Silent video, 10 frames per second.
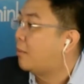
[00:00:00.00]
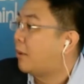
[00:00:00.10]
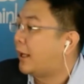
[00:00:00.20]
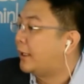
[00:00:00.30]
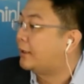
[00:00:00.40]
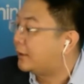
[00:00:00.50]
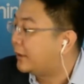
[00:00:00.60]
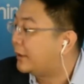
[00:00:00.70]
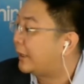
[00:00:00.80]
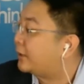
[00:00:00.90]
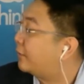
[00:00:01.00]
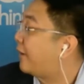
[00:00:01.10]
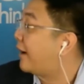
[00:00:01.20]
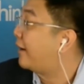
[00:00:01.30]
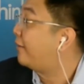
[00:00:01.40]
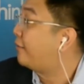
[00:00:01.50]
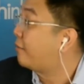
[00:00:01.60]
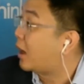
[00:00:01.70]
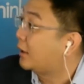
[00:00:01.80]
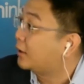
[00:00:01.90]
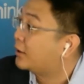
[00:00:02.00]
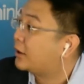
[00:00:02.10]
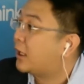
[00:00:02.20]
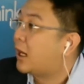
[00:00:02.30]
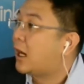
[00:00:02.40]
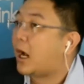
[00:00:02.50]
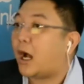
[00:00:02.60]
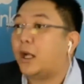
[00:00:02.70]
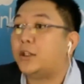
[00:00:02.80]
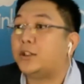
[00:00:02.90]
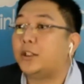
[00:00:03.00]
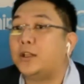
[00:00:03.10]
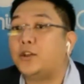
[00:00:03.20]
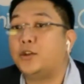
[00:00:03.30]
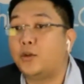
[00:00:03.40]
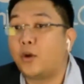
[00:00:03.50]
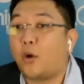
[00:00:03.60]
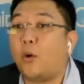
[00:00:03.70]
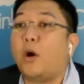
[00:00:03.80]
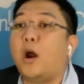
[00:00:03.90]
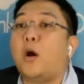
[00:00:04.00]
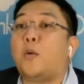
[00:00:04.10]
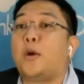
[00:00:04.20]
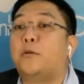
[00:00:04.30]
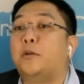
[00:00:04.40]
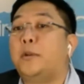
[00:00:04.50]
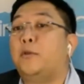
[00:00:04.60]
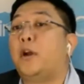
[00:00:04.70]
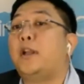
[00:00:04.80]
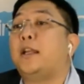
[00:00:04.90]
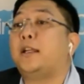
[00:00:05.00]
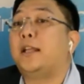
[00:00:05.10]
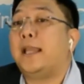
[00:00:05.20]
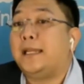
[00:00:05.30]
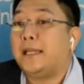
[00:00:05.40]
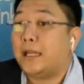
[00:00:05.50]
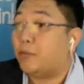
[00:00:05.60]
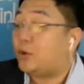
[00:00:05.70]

But I guess in the next 5 months, just to let you know, we will be running an ADM